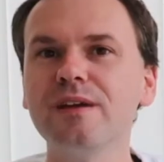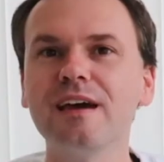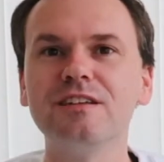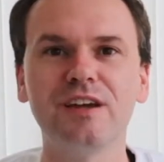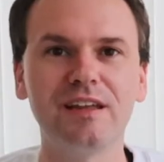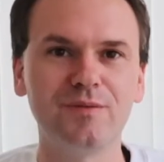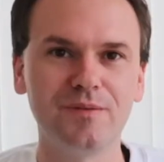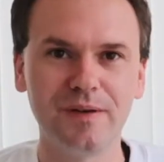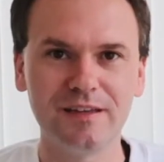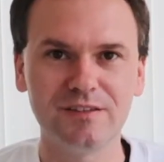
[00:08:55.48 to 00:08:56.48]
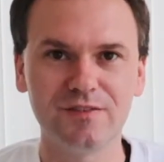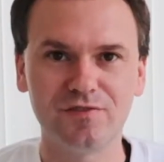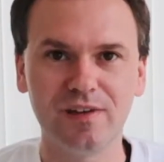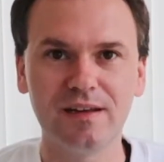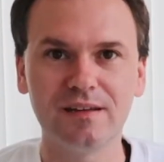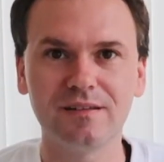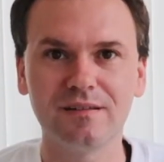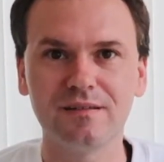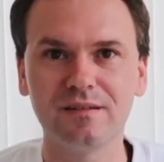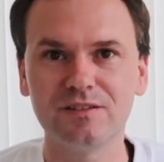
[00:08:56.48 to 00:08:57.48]
we get genuine pins for trading
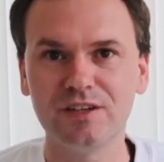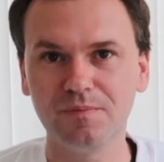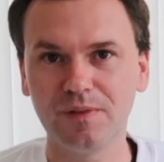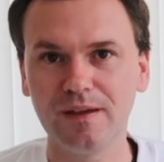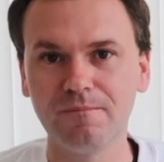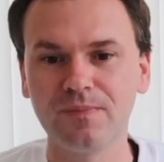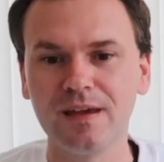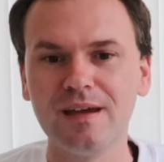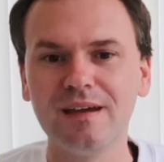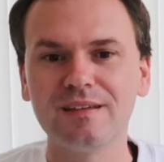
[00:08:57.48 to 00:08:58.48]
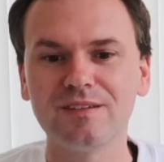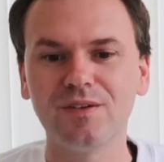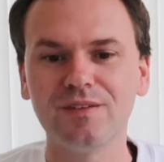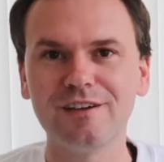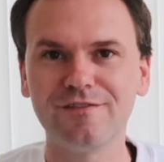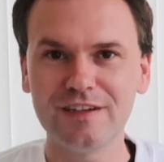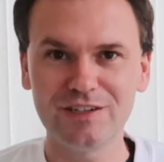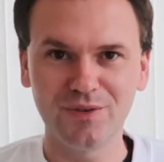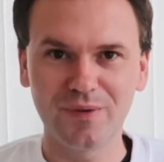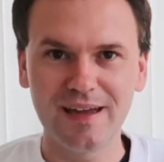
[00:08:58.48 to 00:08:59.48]
cheaply? So the
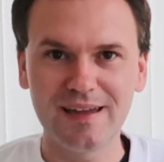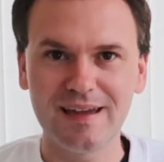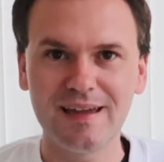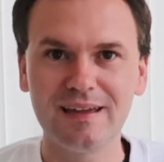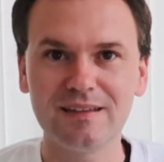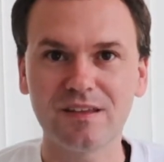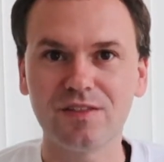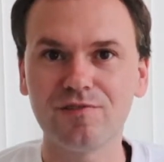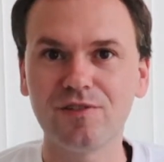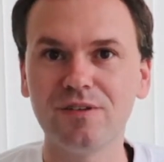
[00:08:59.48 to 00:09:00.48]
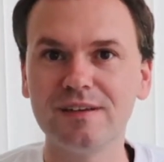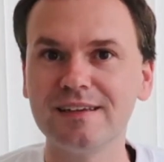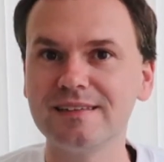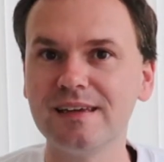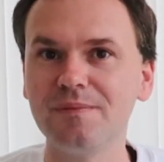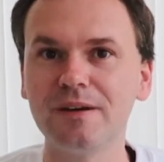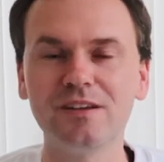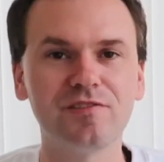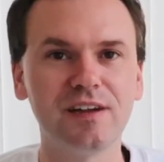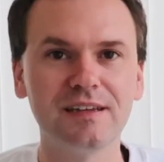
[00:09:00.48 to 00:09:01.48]
official way is through Disney
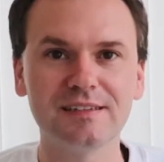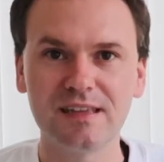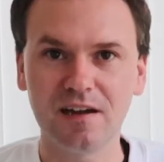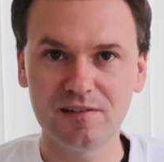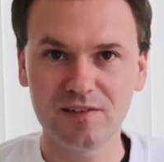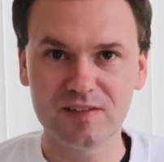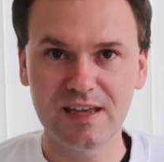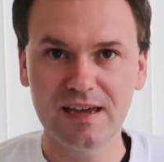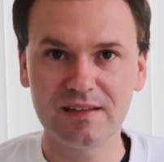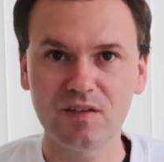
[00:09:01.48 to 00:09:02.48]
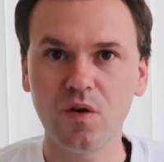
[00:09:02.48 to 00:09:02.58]
pin trading starter sets,